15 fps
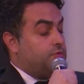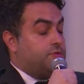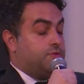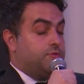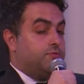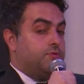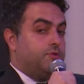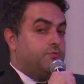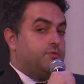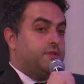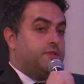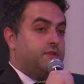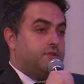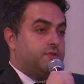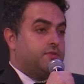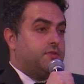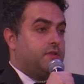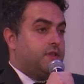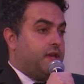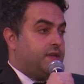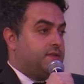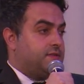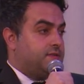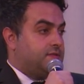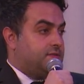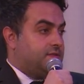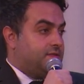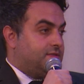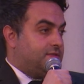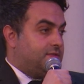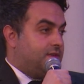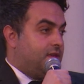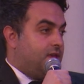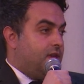two new additional licenses